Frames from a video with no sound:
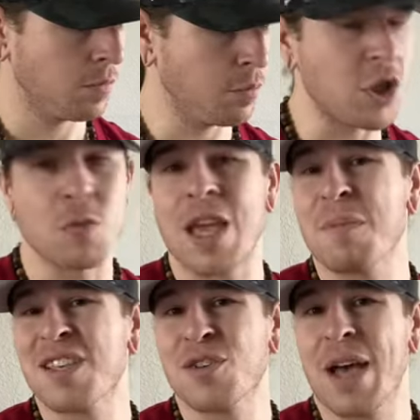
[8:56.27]
But you make
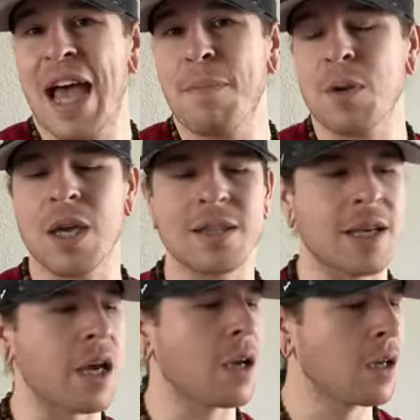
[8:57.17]
me so happy. It's
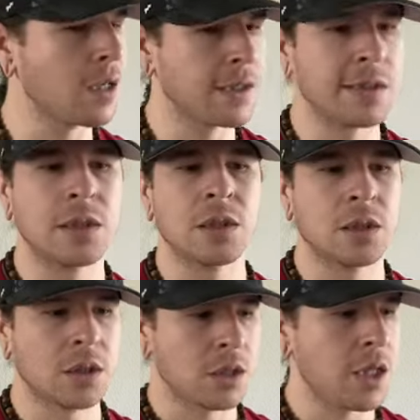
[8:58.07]
like,
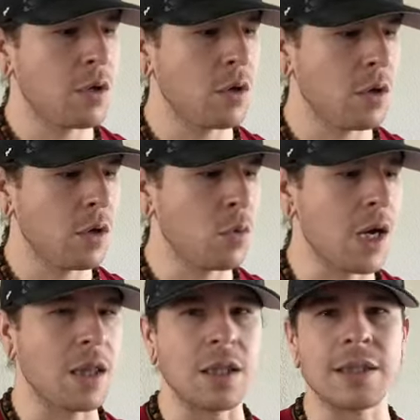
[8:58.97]

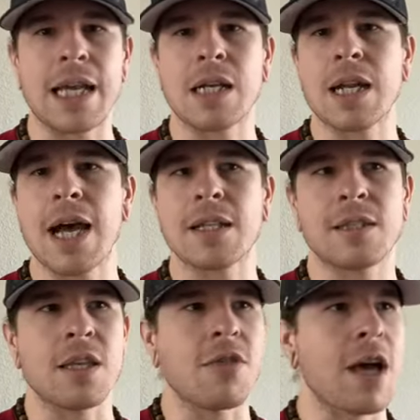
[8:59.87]
what, the late nights,
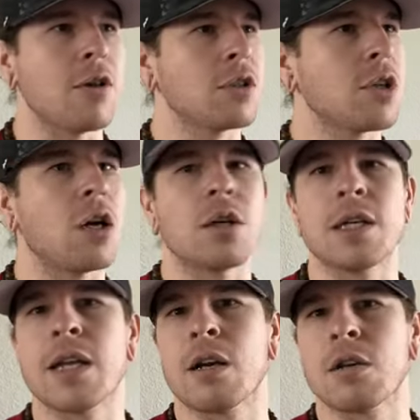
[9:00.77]
the $1,000
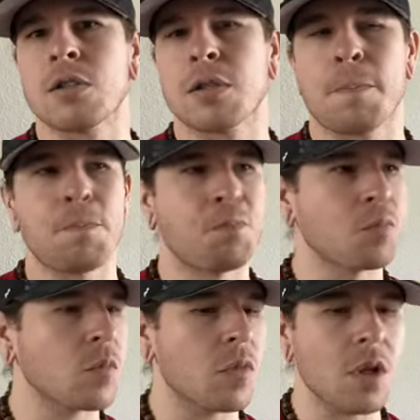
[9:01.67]
dinners,
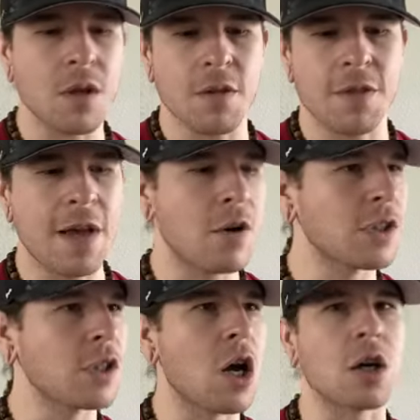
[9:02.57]
the
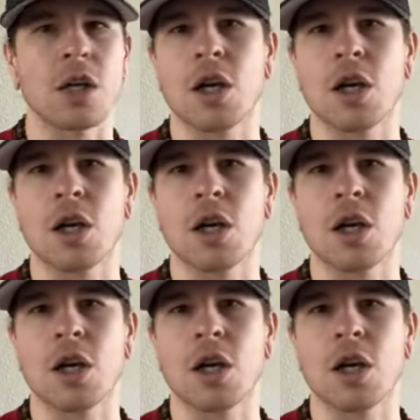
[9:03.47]
$1,000